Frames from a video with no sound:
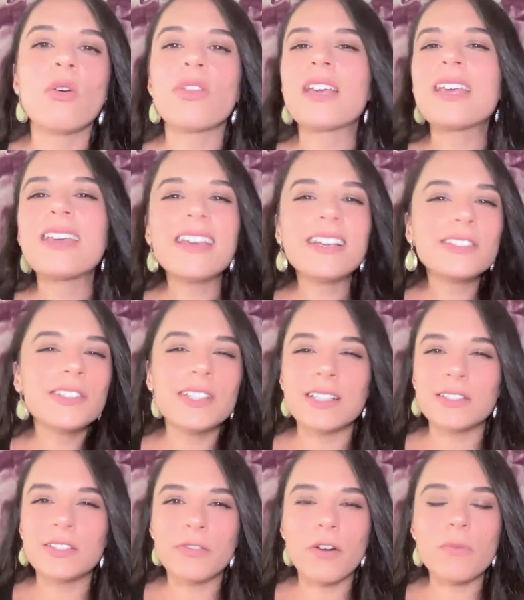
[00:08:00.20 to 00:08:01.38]
or the
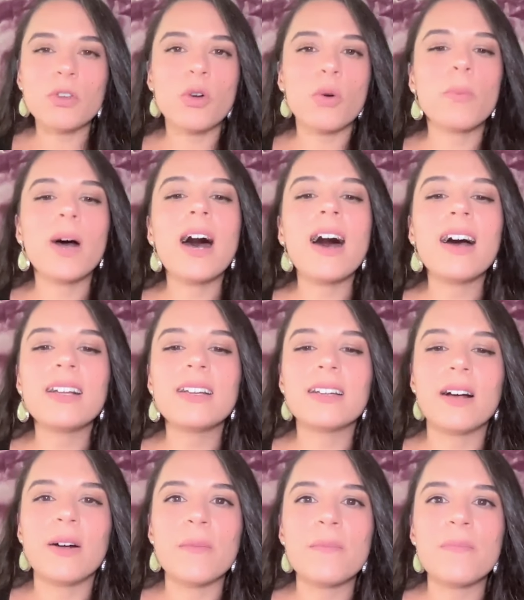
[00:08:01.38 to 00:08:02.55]
kisses from your
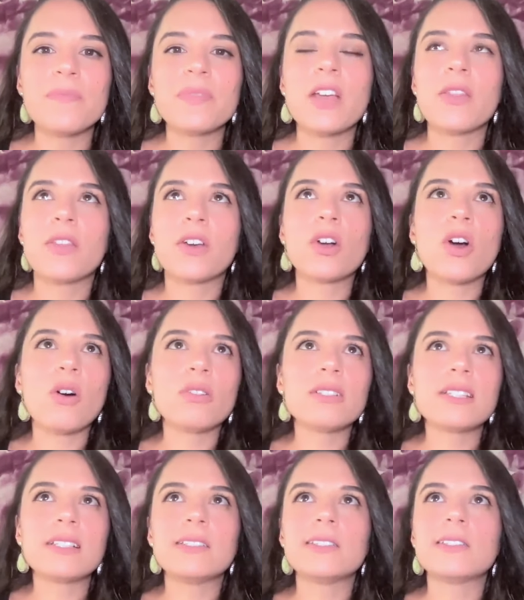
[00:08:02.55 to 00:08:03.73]
partner, the
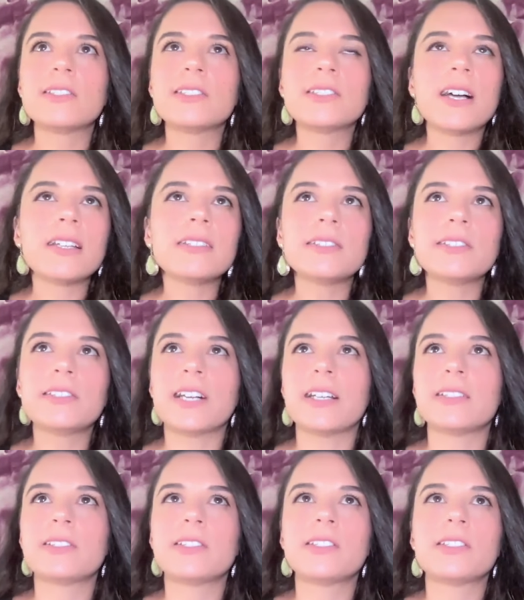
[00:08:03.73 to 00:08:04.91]
golden
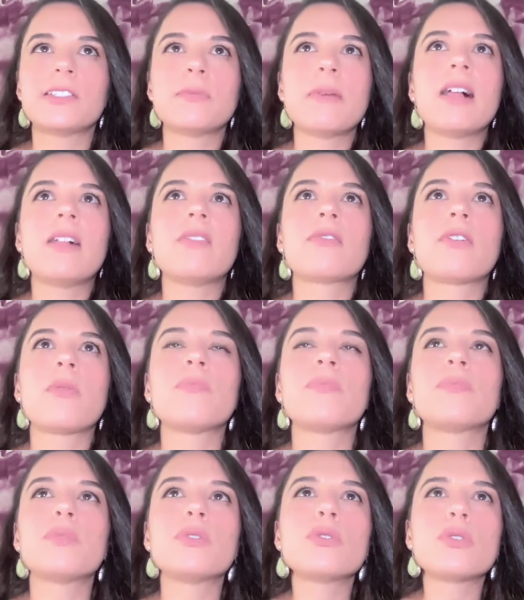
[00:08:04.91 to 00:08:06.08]
sunsets, the smell from
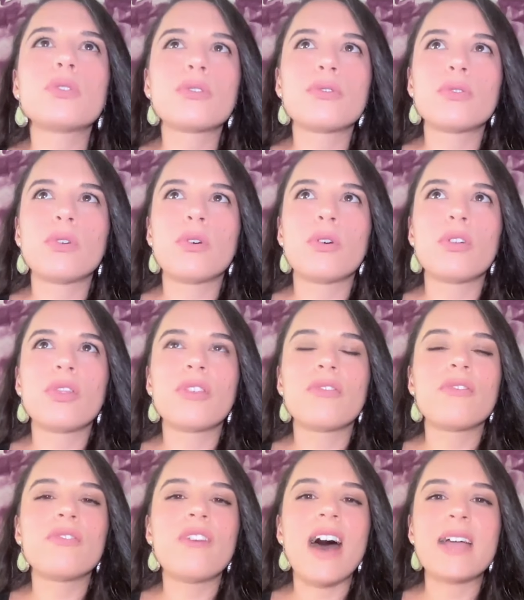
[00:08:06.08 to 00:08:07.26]
beautiful, the
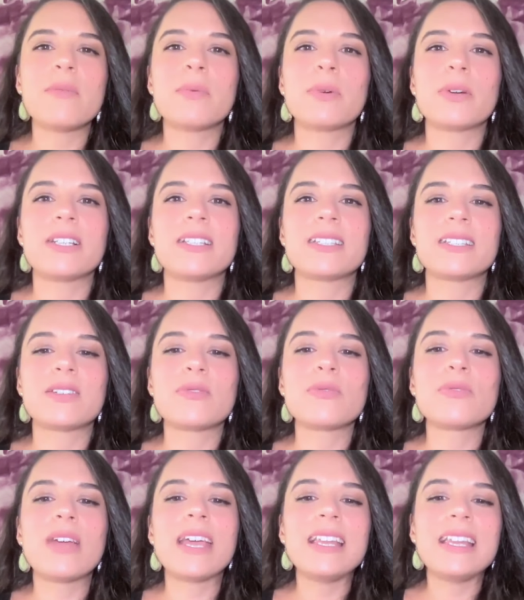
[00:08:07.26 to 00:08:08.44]
vibrant
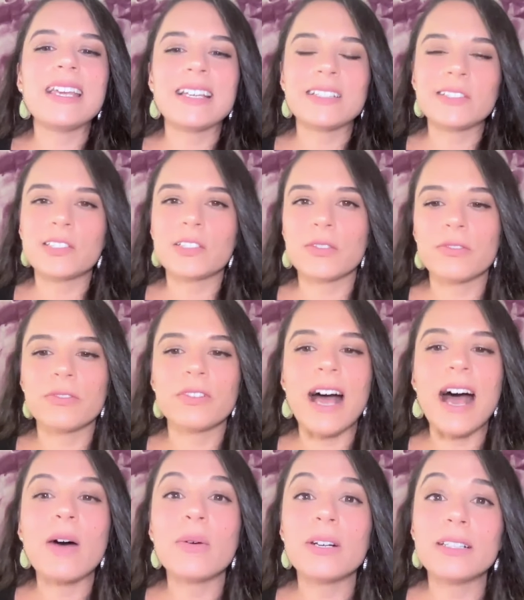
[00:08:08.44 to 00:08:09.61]
radiance of
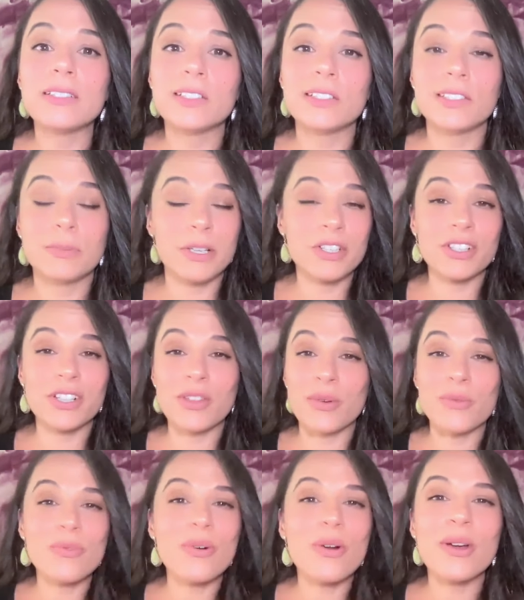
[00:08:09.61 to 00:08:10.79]
flowers, especially the
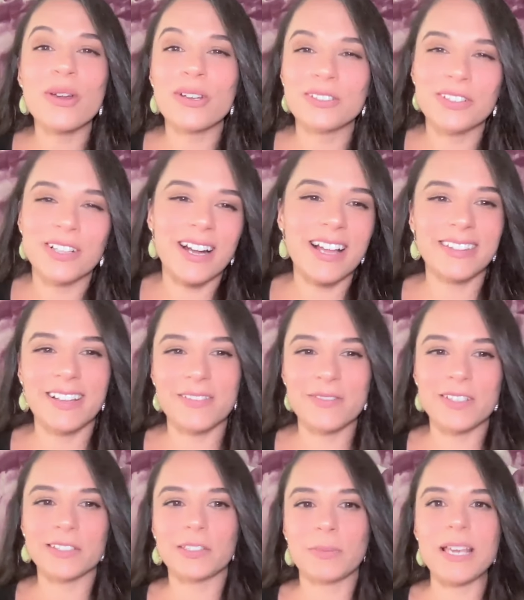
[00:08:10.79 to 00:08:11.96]
rose that I love
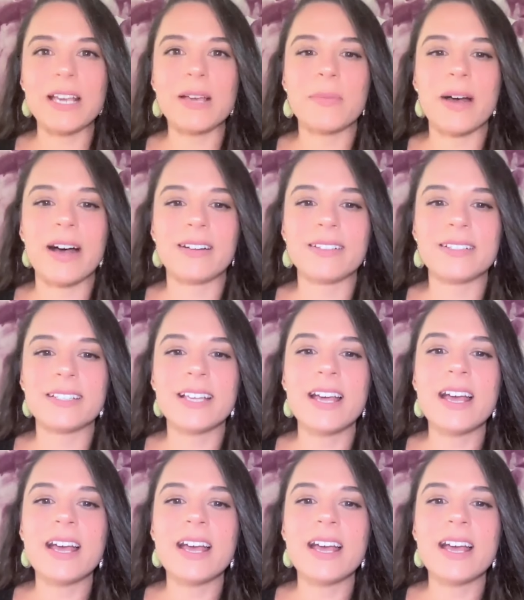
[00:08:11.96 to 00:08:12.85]
to speak about.